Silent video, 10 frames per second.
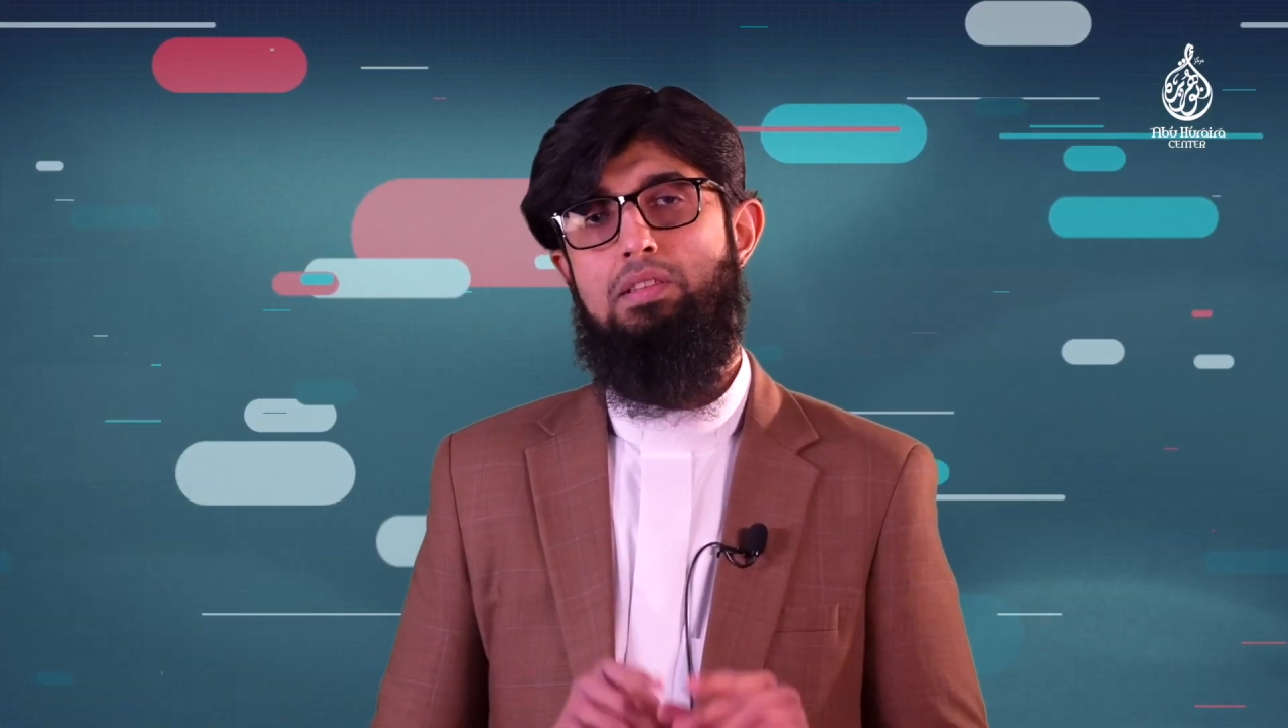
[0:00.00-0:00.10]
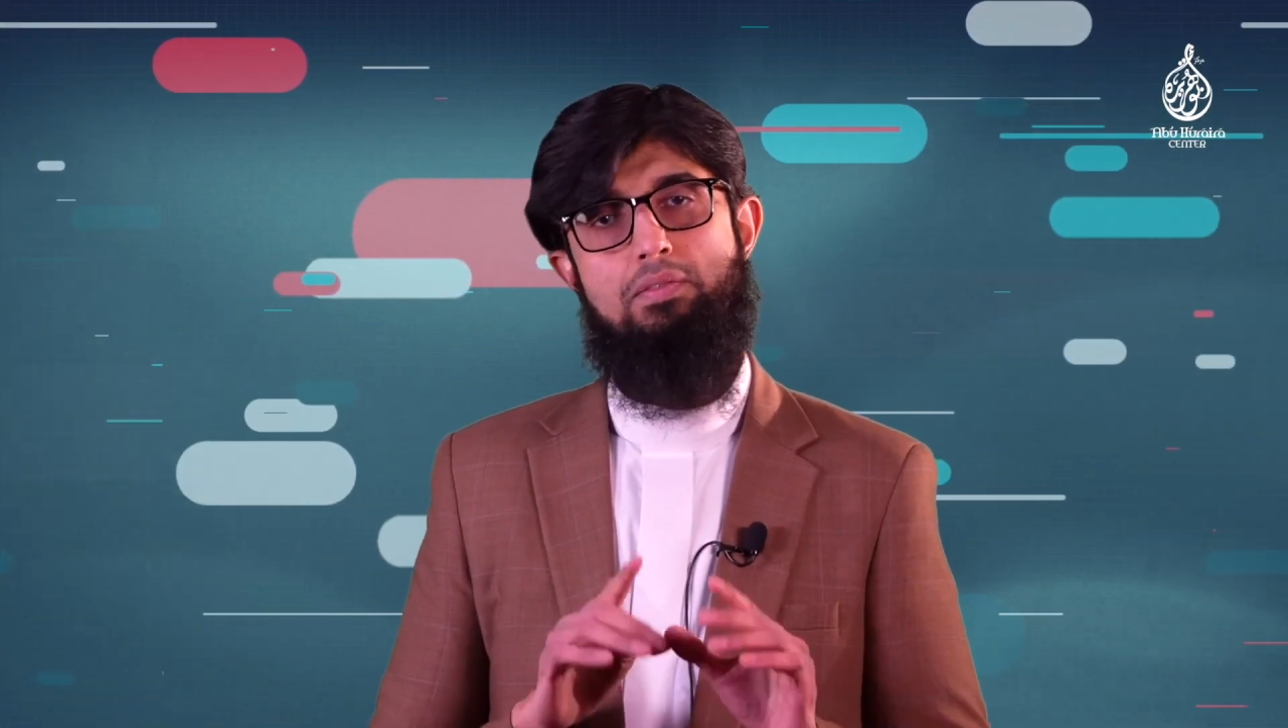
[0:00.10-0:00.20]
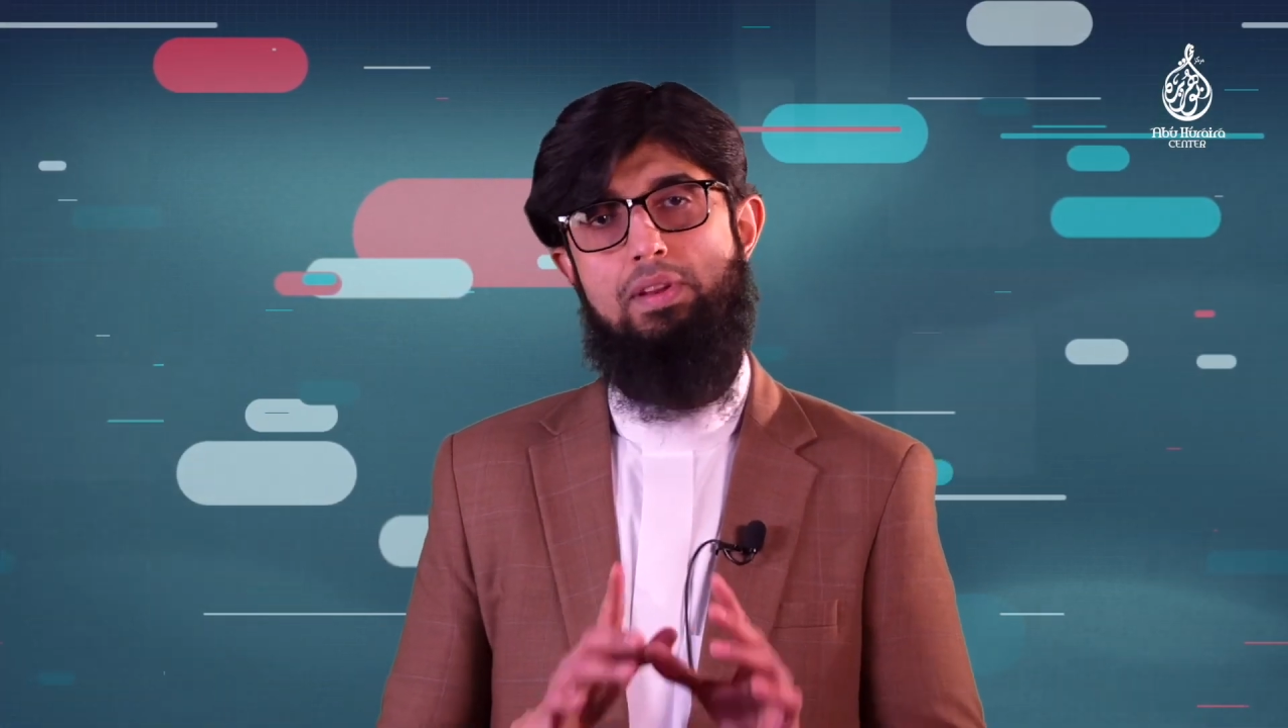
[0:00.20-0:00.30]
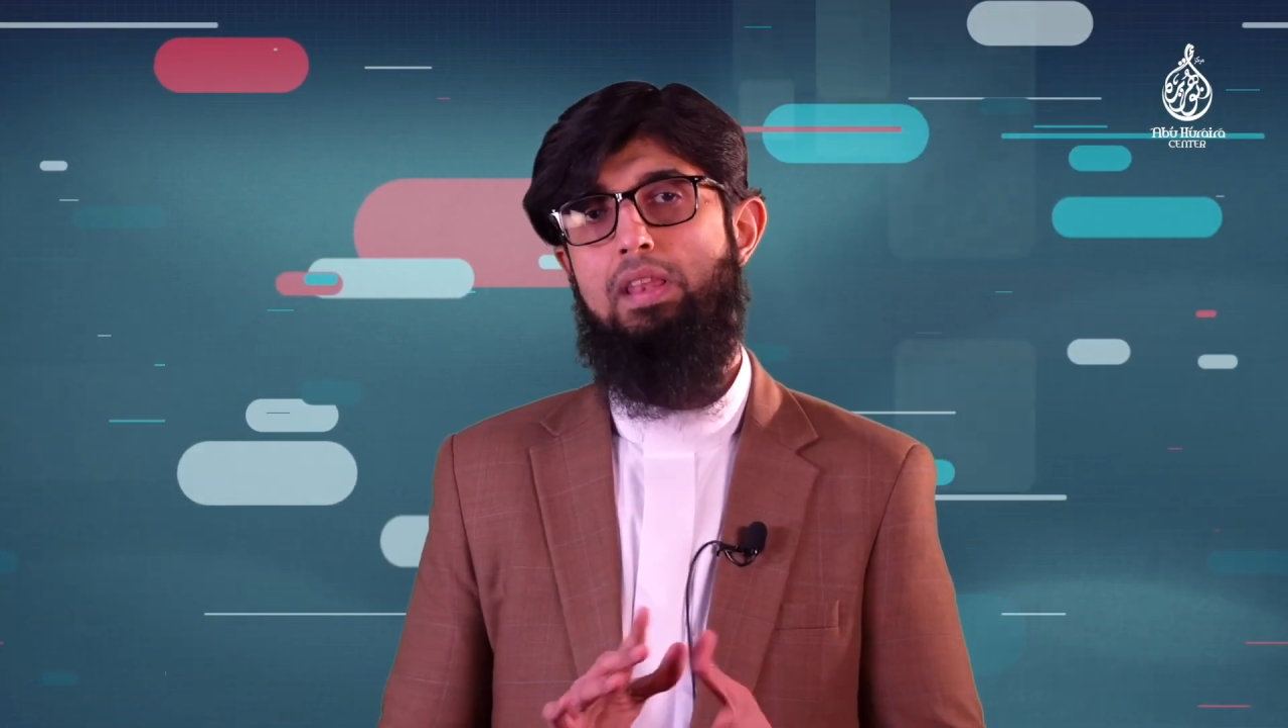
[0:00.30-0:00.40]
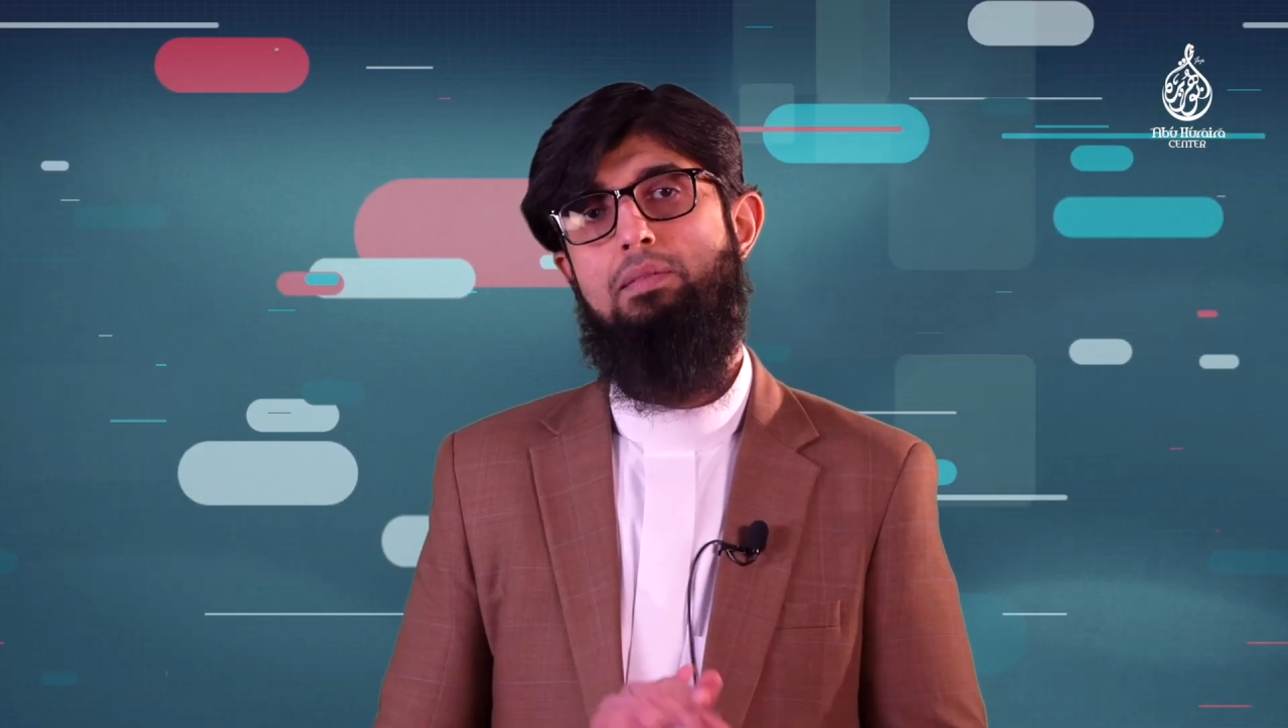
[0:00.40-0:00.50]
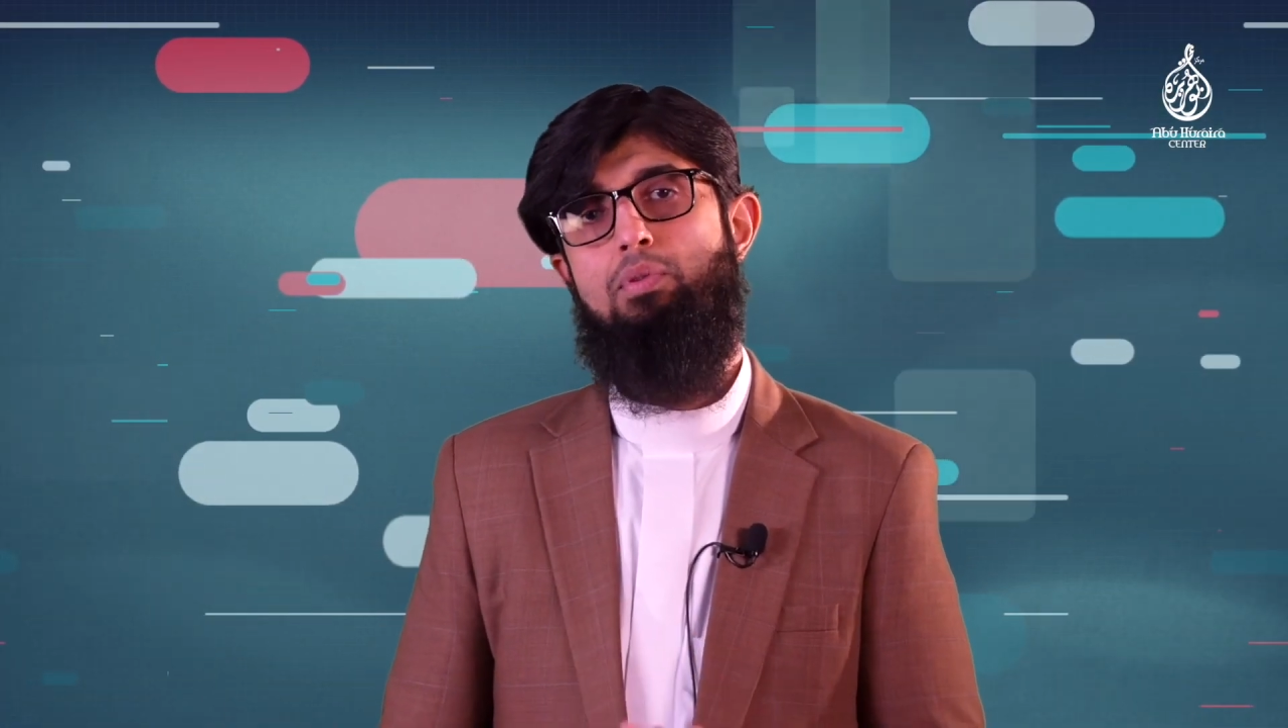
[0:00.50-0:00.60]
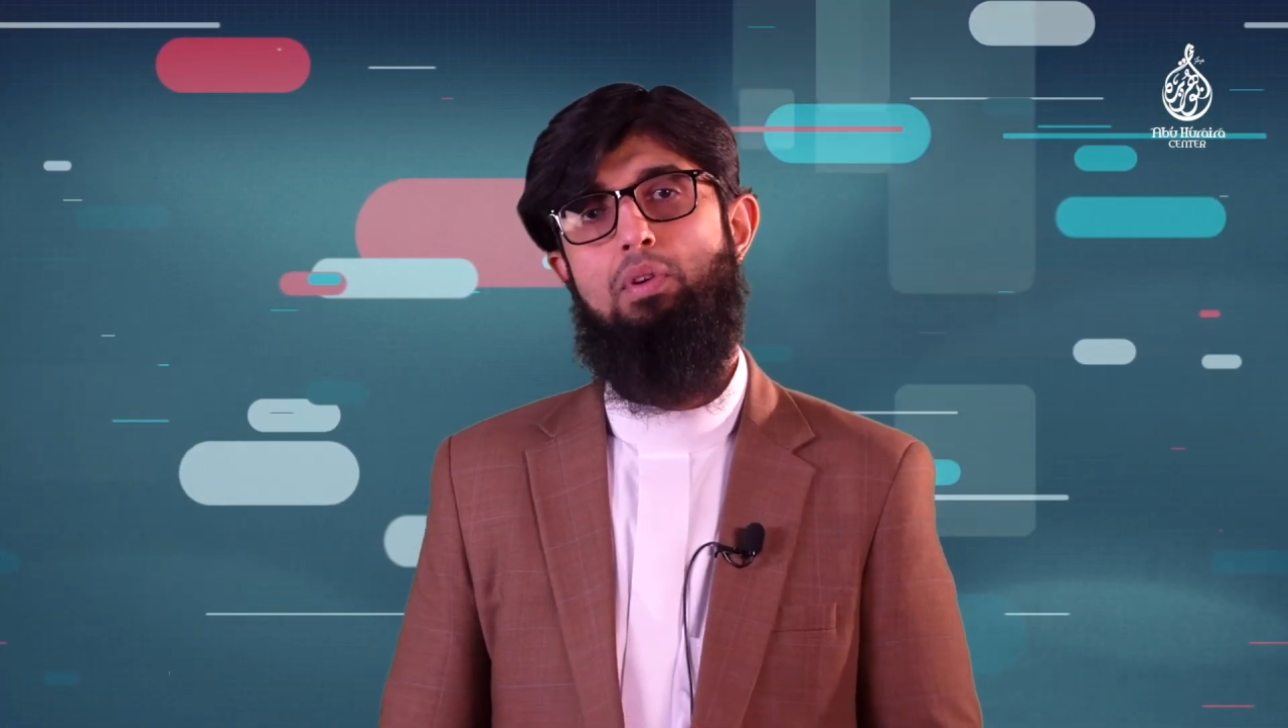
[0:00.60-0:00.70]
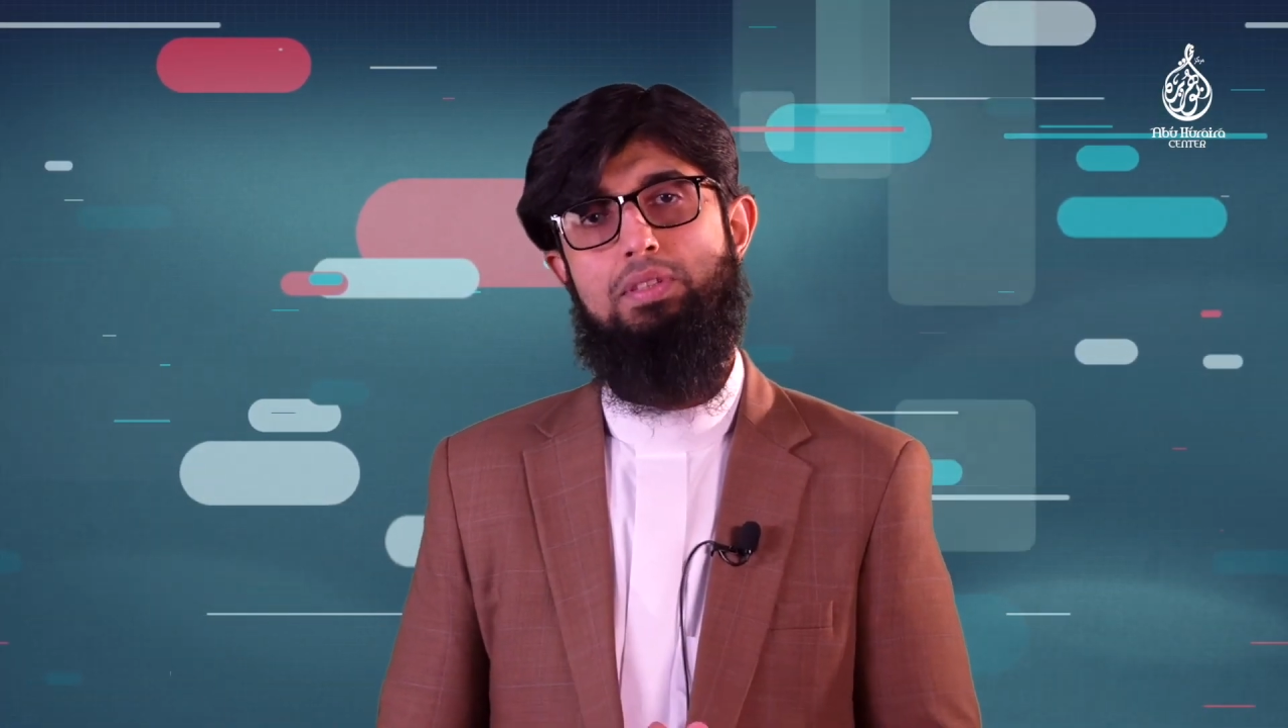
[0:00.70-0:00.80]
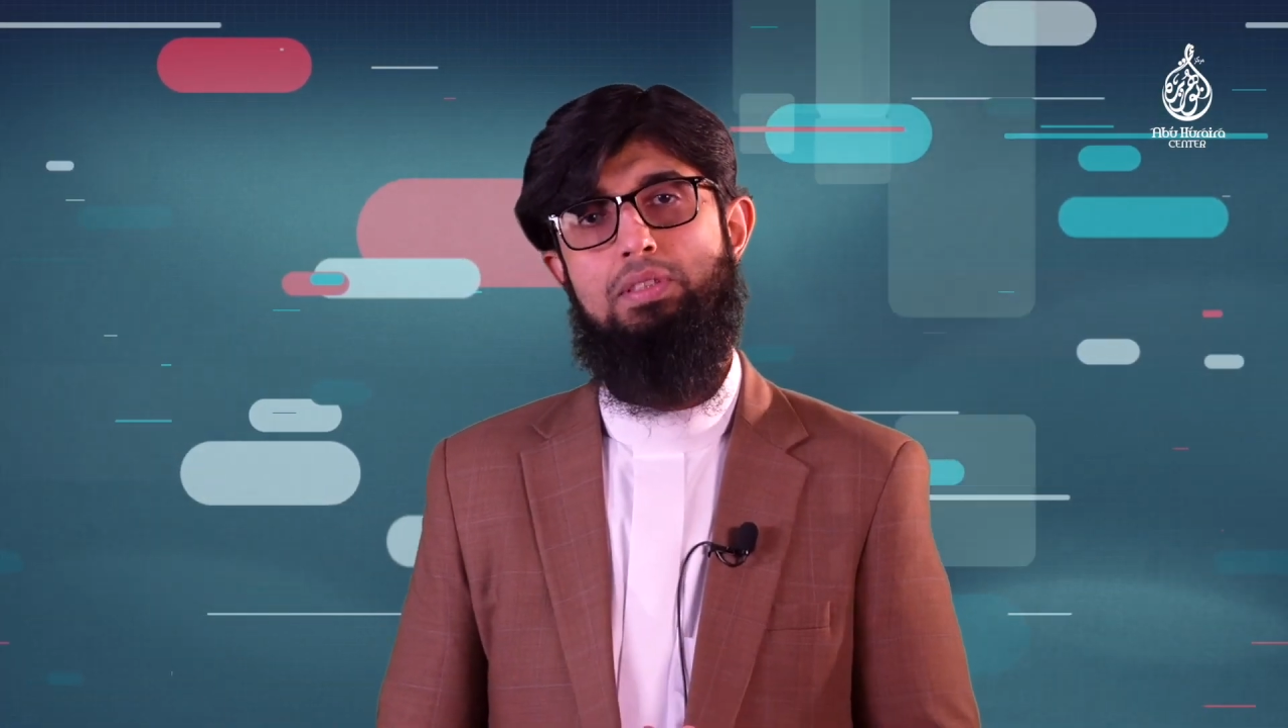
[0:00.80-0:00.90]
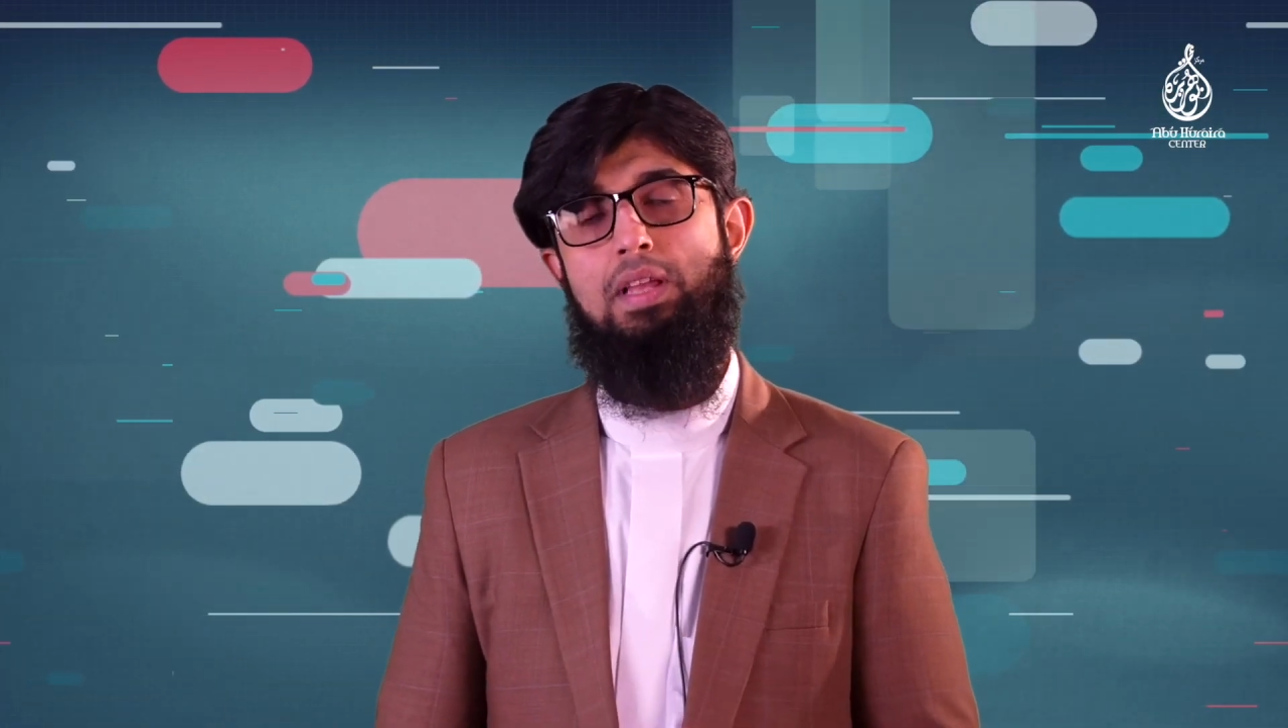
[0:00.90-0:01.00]
is really
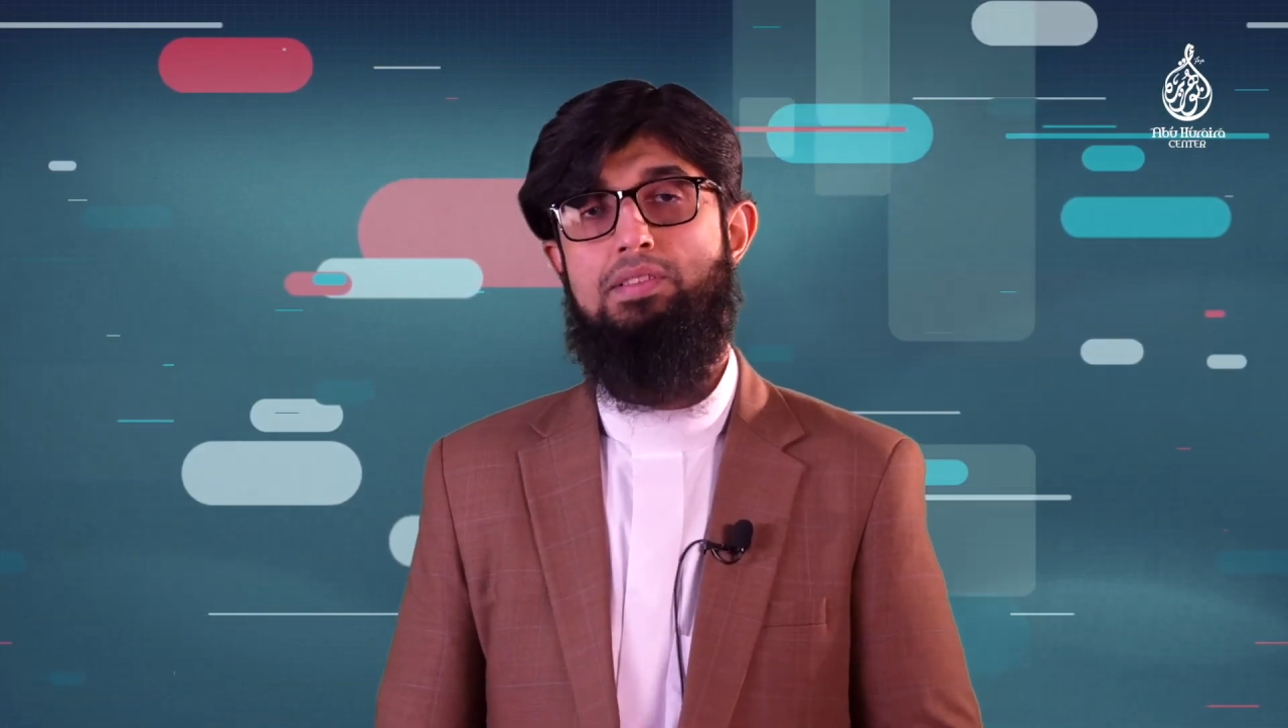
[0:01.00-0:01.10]
important